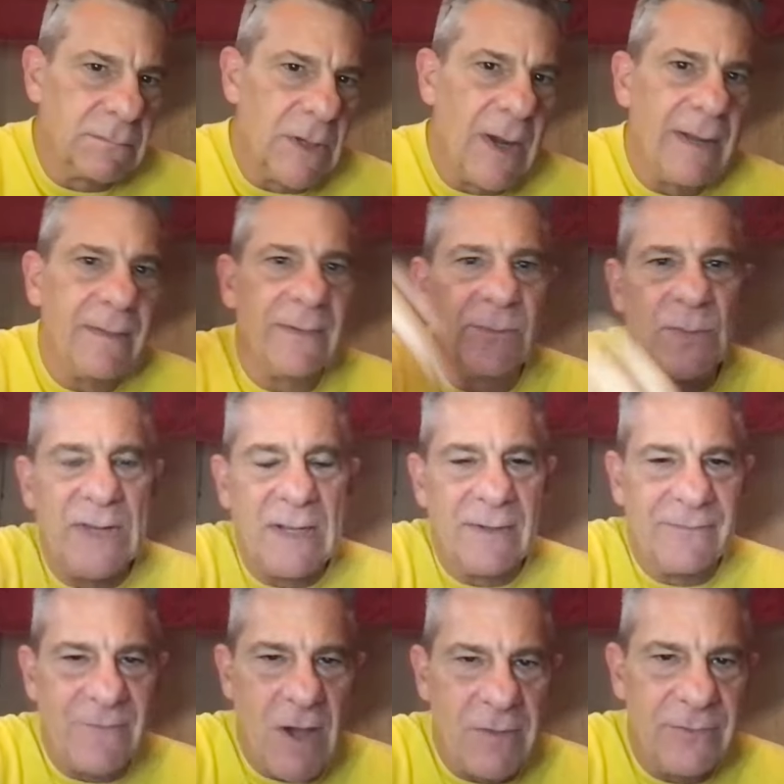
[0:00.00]
All right. This weekend
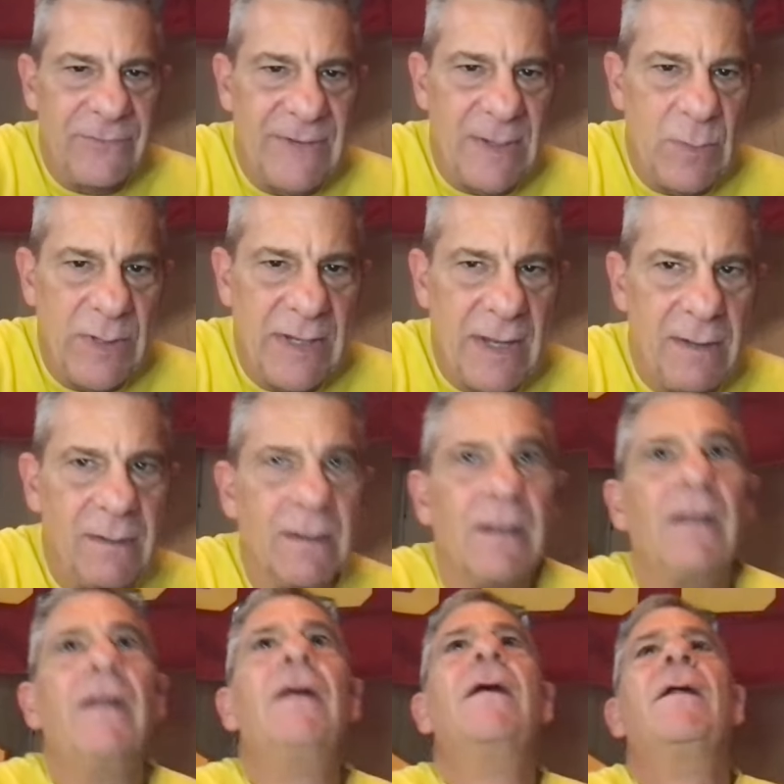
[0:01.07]
is Father's Day weekend,
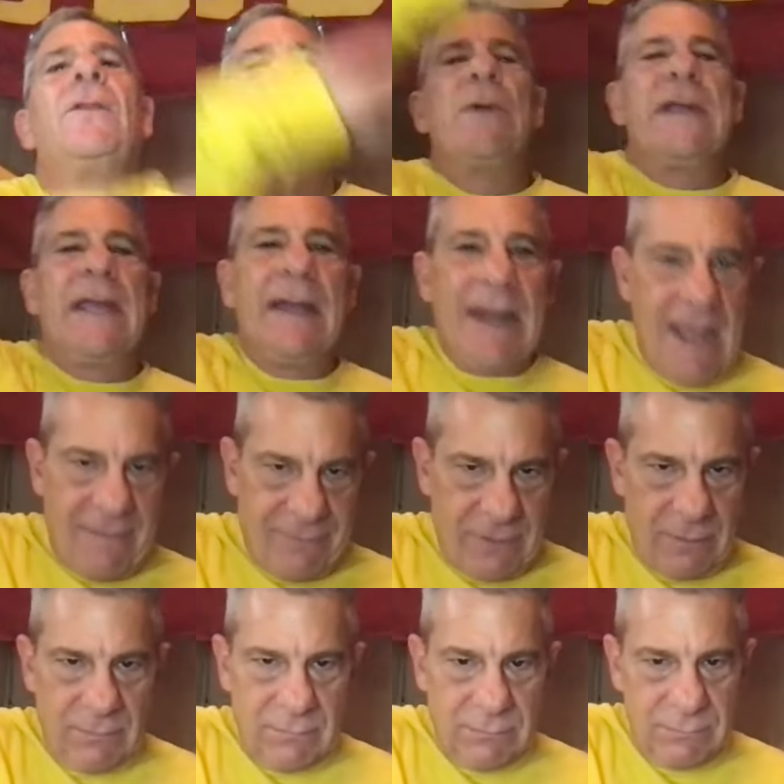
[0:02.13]
the weekend after.
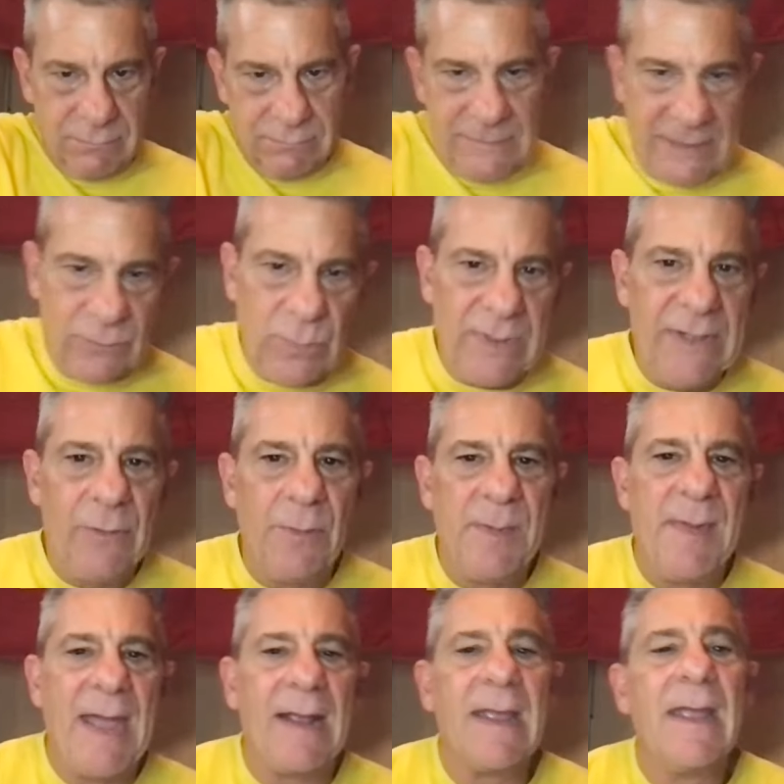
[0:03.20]
That's when he will
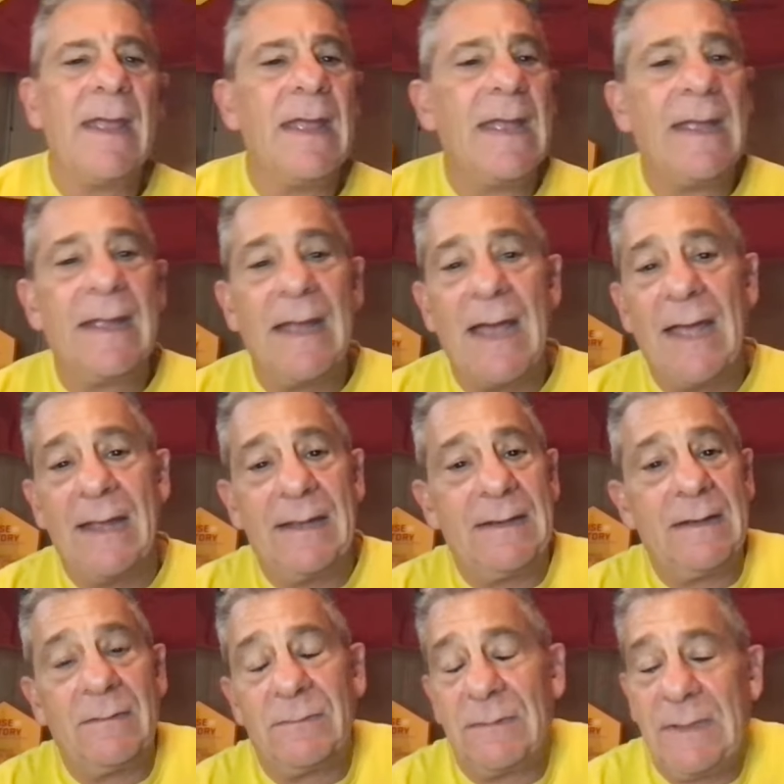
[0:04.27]
be back.
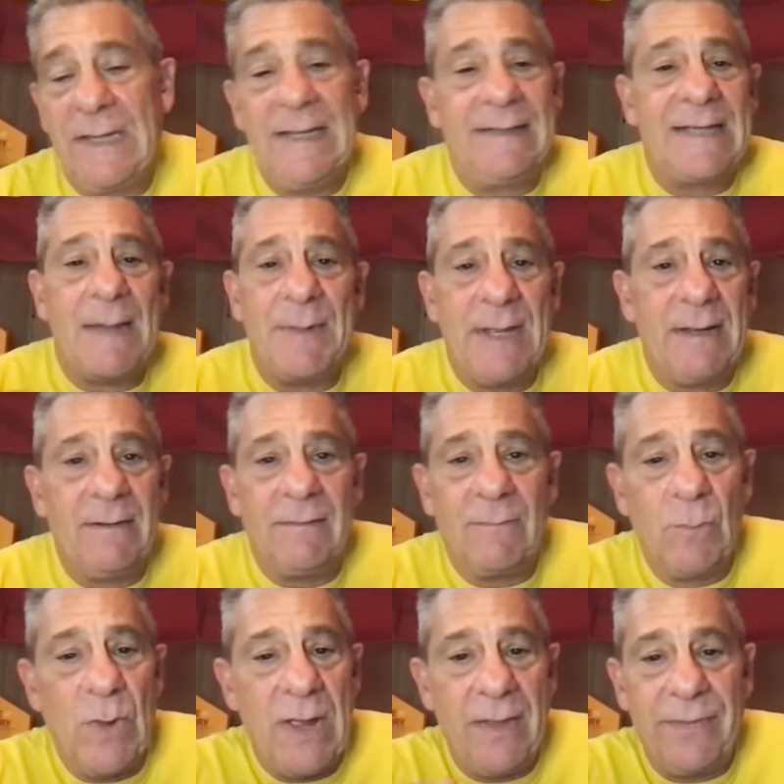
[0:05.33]
He's coming
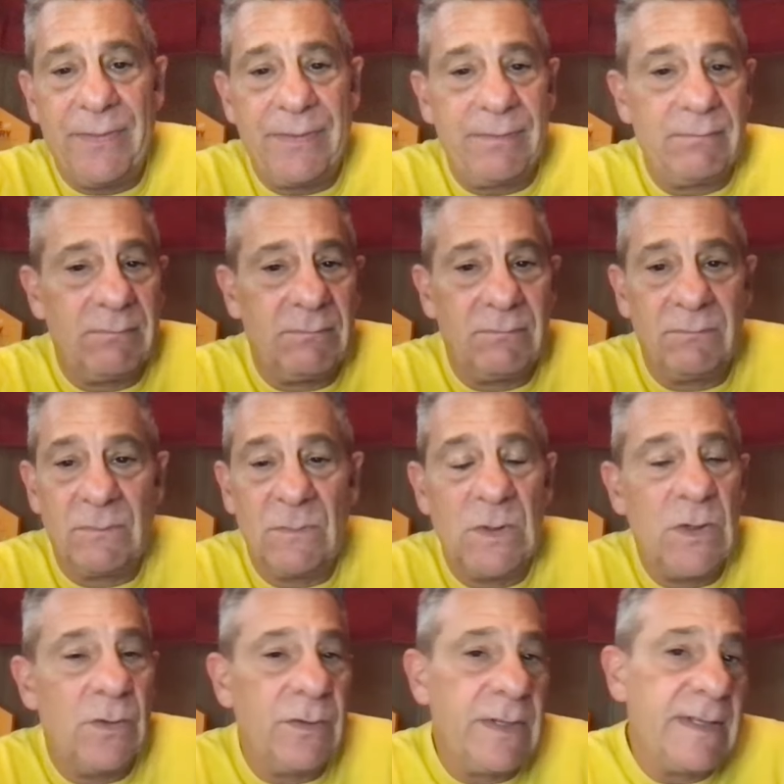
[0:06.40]
with,
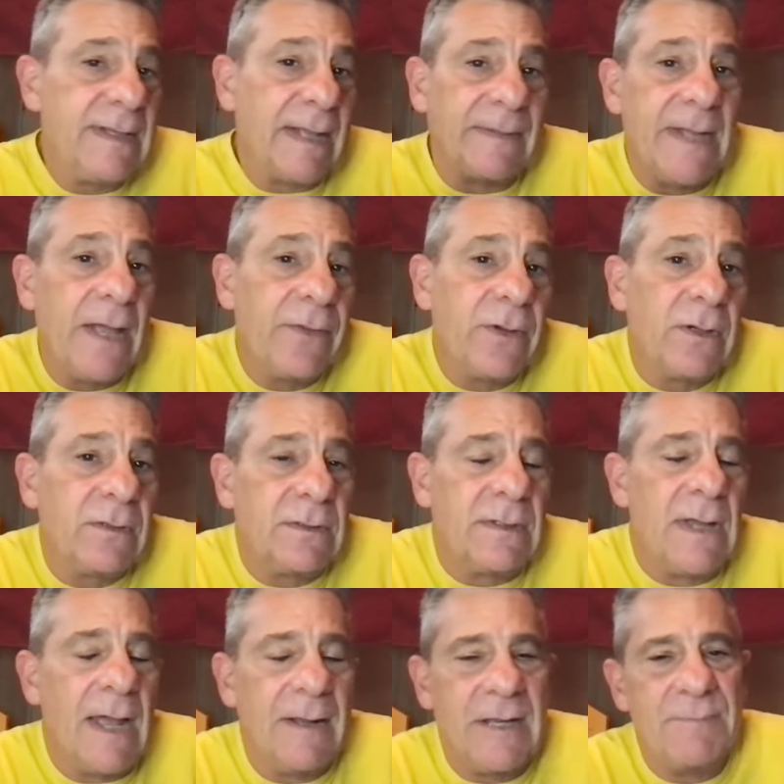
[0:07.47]
you know, he got the other
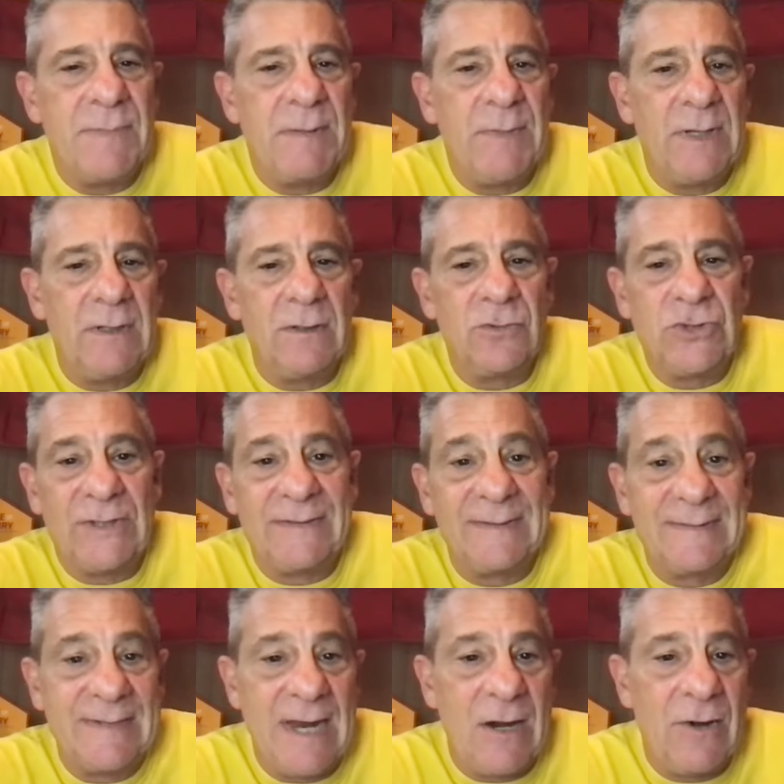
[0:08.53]
commitment,
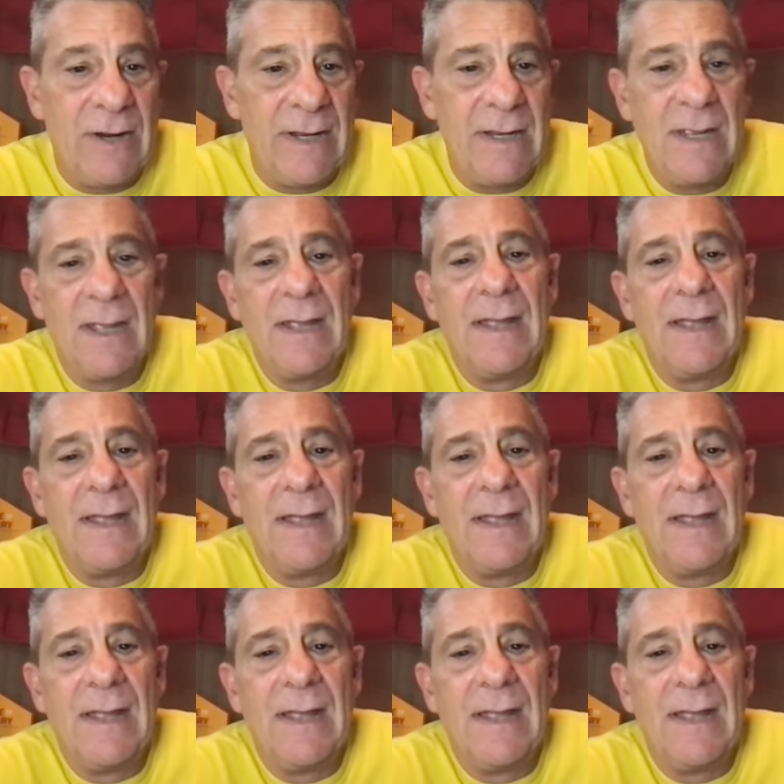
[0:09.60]
Justice Terry,